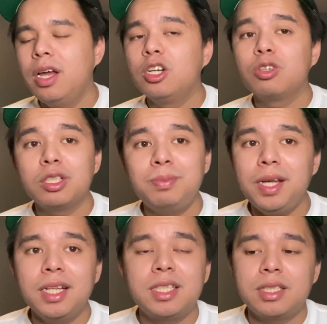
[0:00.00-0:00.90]
Trust me,
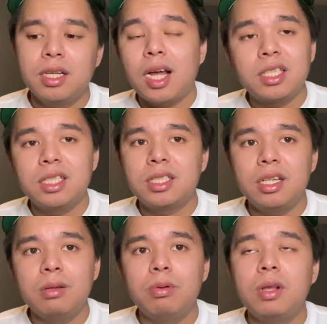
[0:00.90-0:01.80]
it's not
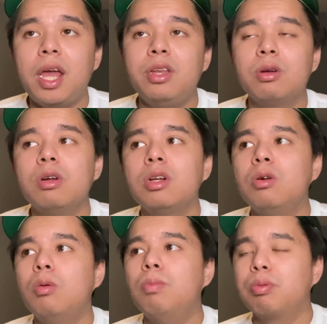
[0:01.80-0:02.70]
sustainable and you're gonna
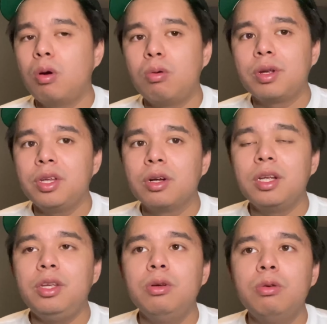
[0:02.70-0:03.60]
go broke.
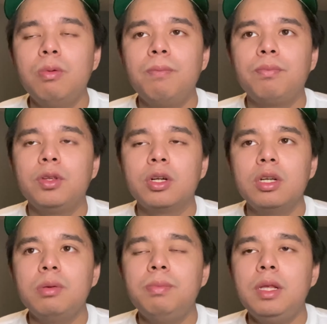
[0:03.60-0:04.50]
You're
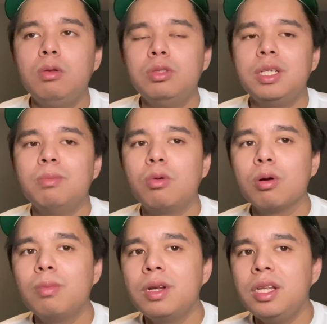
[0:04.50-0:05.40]
gonna be losing more
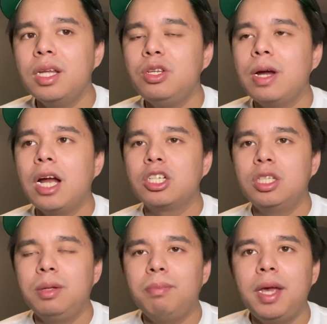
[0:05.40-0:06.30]
money than you
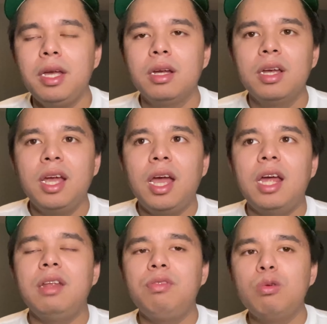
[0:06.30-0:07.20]
actually make.
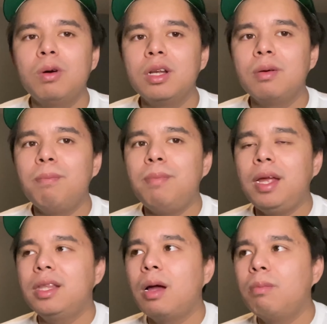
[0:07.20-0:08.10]
And if you wanna
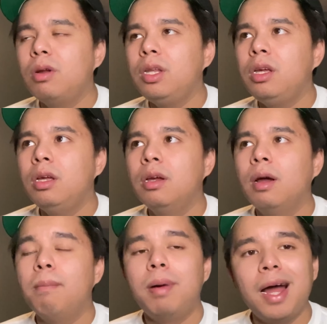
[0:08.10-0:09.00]
make that money
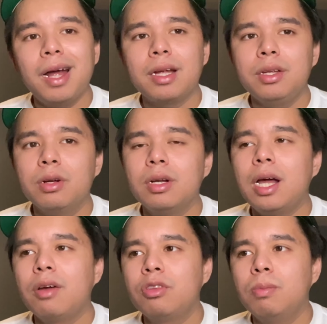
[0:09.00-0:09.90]
back, you're gonna
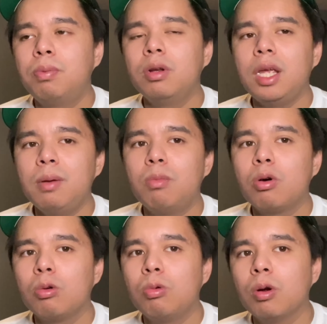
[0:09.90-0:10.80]
have to put in
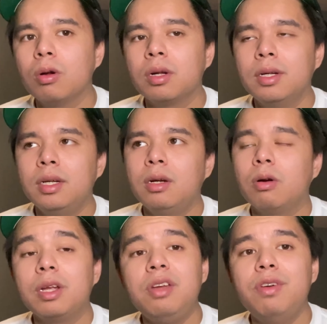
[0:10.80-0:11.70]
more work
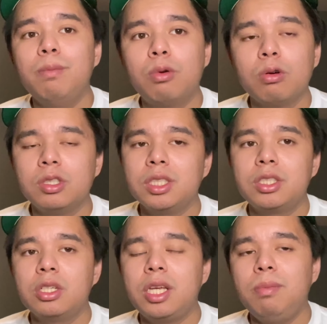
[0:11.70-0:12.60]
or even more
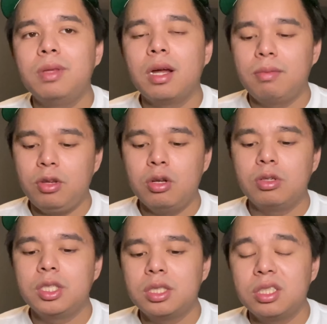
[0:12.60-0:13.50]
just to keep that,
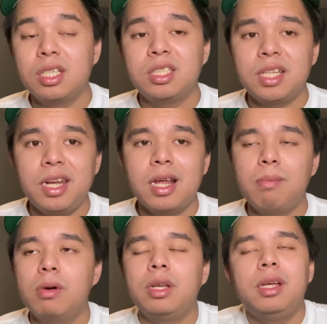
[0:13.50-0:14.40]
just to sustain
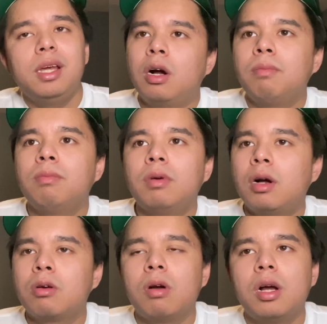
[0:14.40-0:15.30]
that money. Come
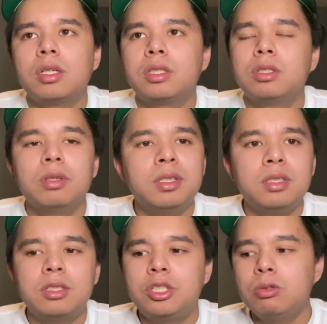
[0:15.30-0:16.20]
across
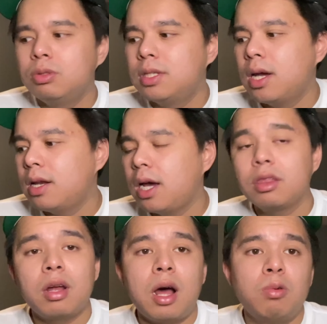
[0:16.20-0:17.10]
certain shoes that I
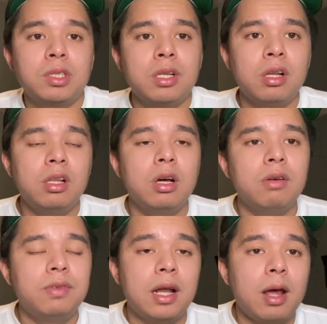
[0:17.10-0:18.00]
thought I was gonna
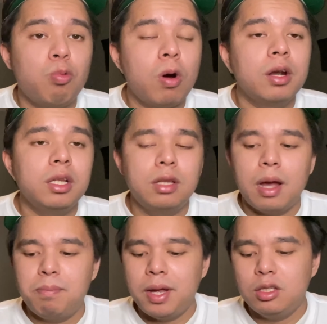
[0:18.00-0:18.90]
love, that I wanted, I
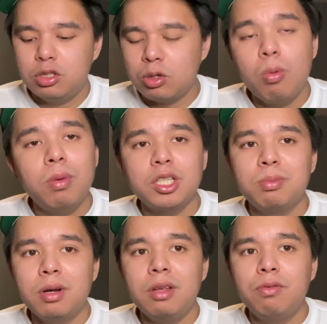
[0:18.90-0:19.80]
paid so much
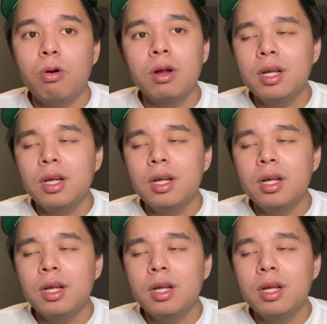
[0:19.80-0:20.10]
money for.